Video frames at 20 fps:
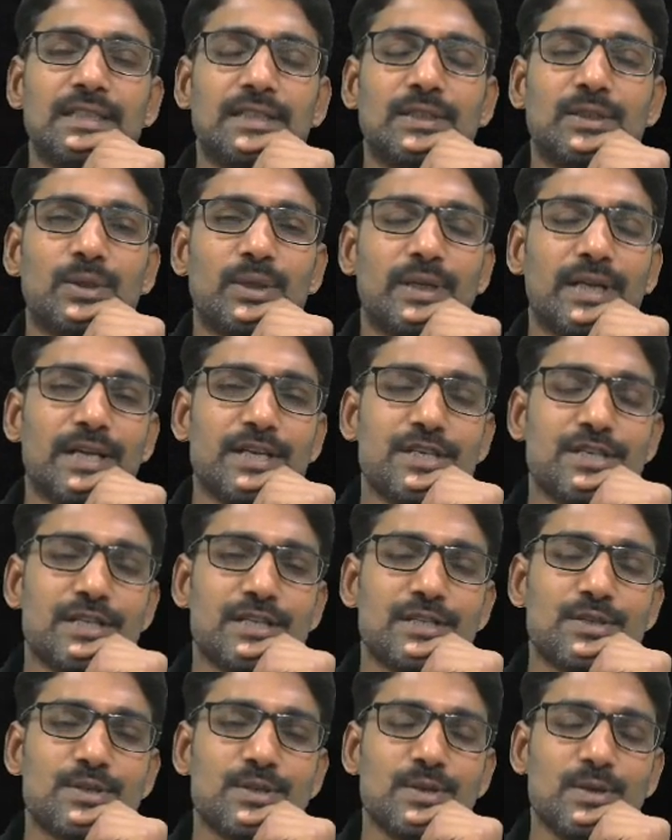
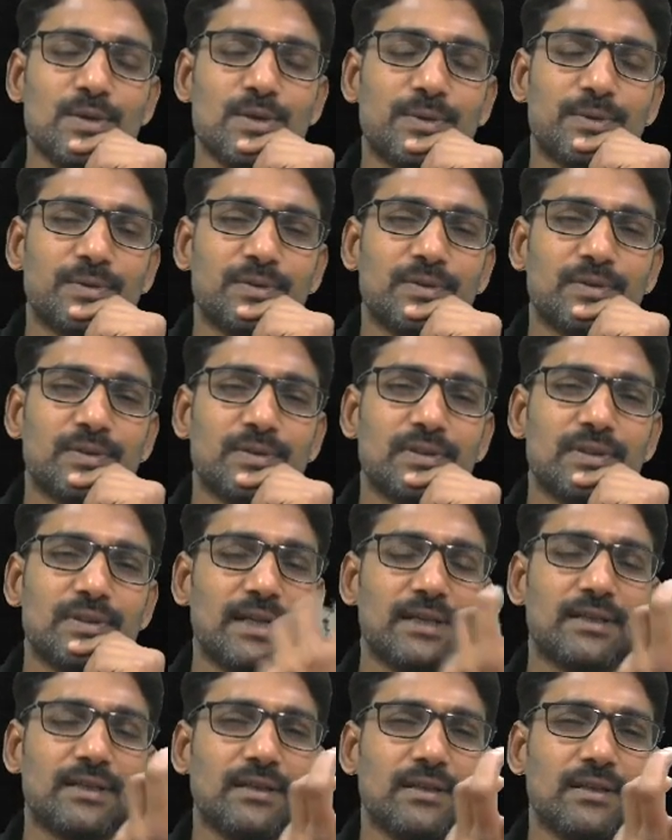notations, no?
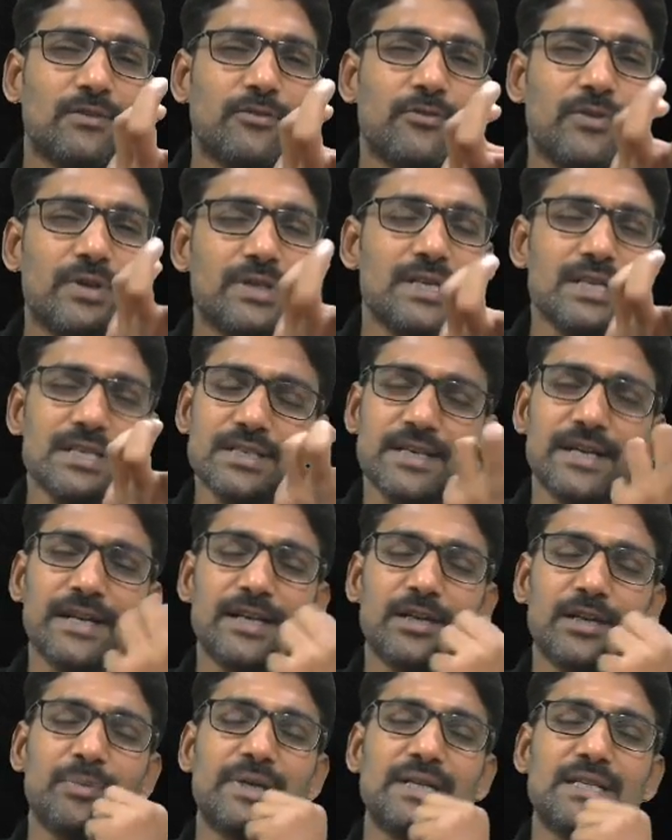Then which
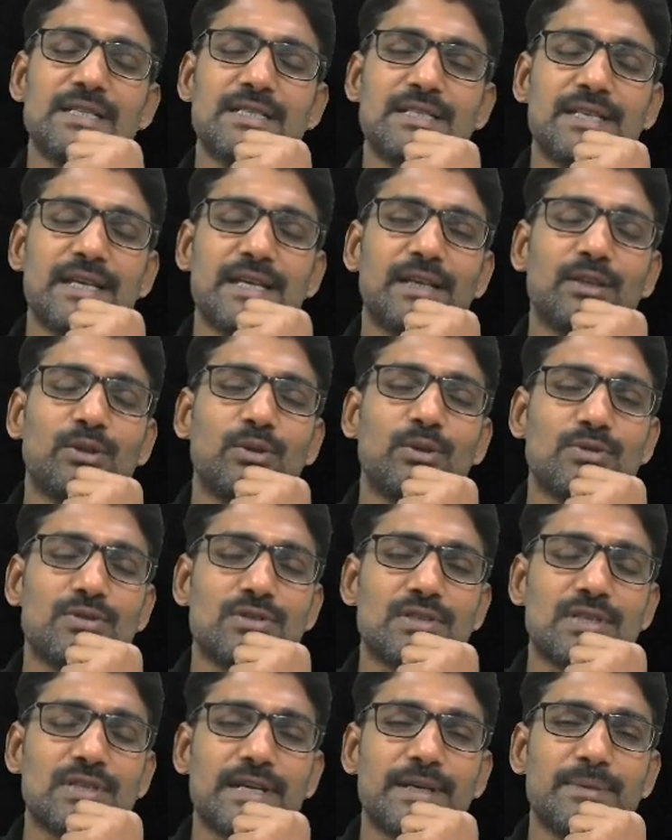statements take those
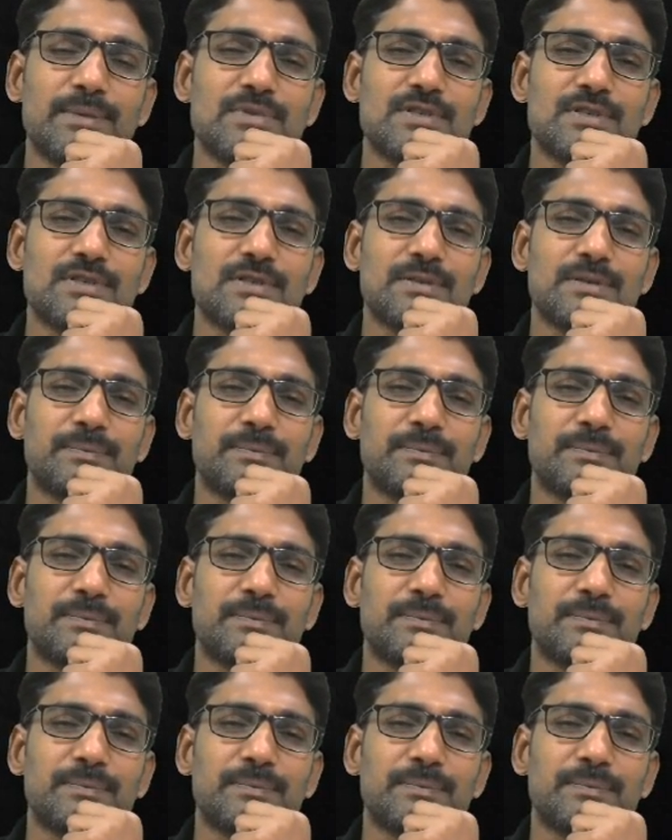times?